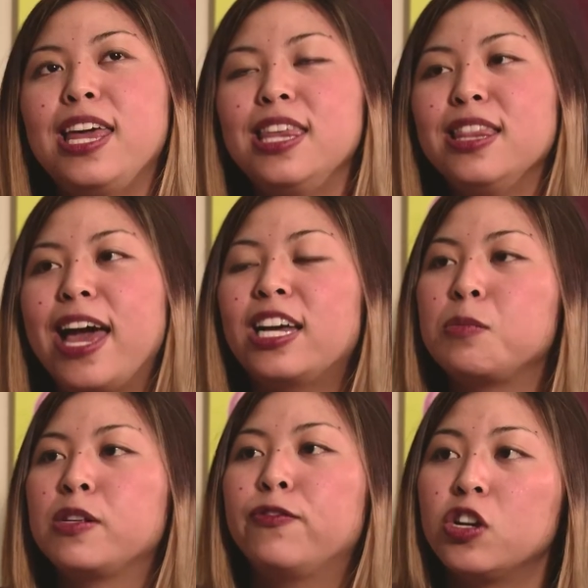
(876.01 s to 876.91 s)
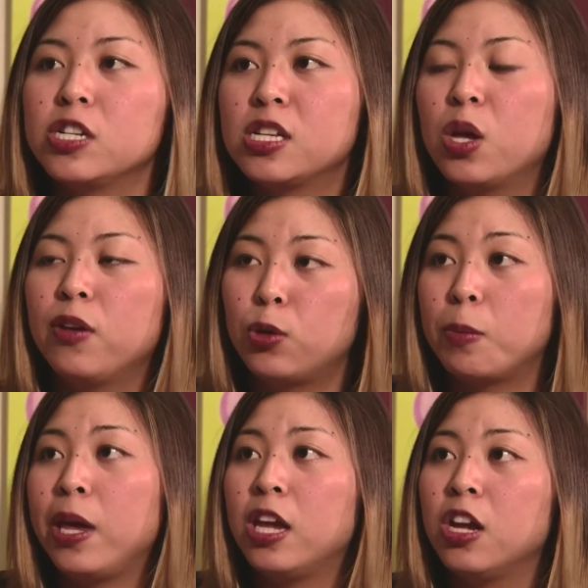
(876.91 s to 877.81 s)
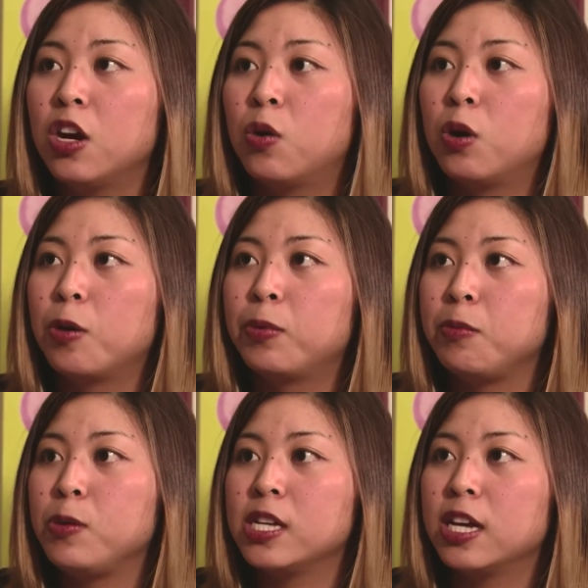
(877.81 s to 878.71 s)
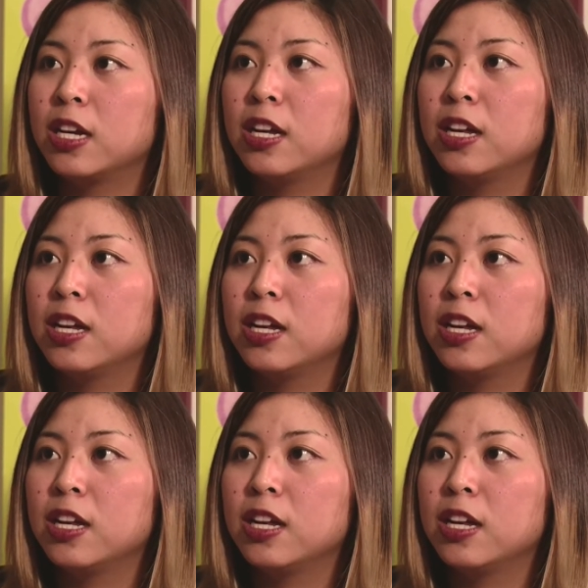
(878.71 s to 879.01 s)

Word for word: I think that comes first if I want to paint or play music.